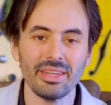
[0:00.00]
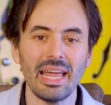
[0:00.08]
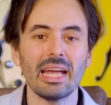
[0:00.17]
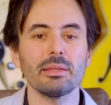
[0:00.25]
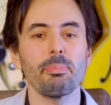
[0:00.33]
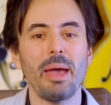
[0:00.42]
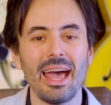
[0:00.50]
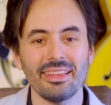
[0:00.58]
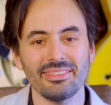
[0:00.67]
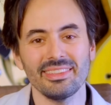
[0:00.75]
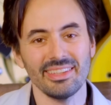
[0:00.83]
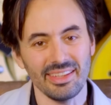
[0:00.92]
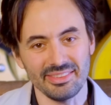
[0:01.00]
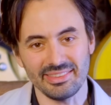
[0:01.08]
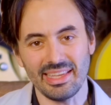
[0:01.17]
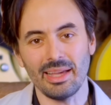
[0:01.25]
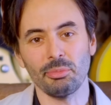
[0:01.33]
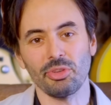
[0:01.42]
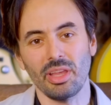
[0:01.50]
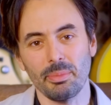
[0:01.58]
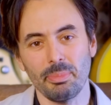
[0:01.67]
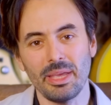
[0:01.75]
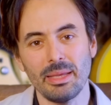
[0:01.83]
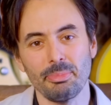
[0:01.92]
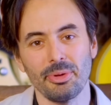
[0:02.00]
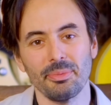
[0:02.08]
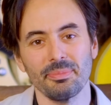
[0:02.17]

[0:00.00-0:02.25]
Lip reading: not passing exams on paper.